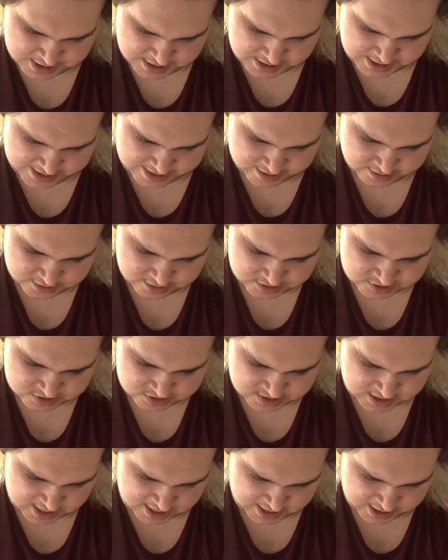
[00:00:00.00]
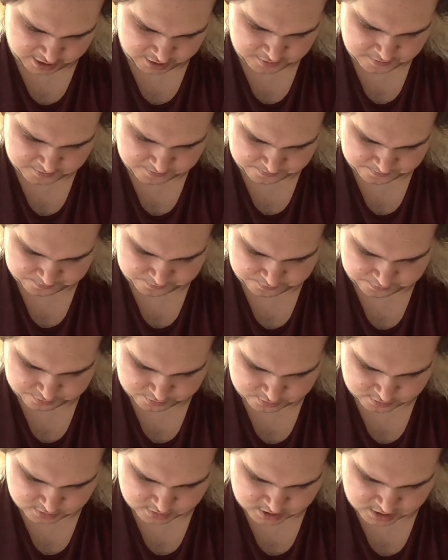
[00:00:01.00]
Now to see
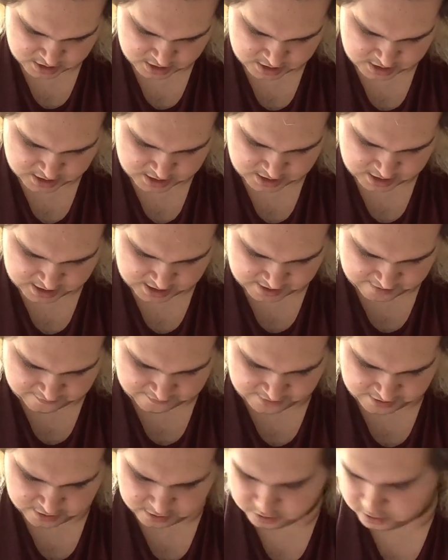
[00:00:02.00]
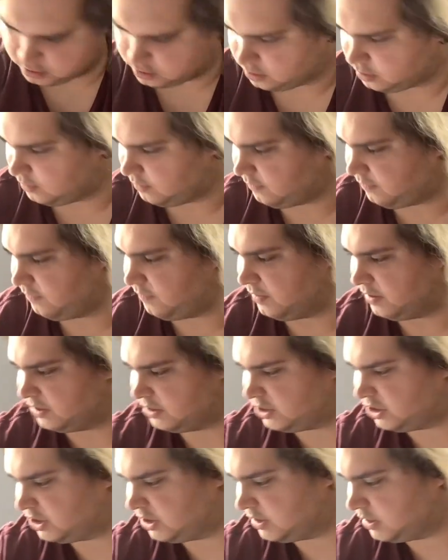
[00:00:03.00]
if it'll
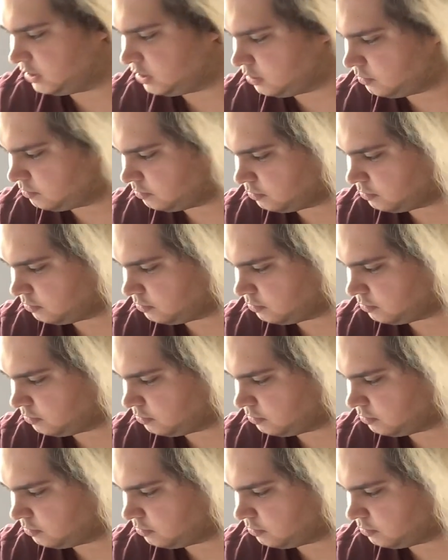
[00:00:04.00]
function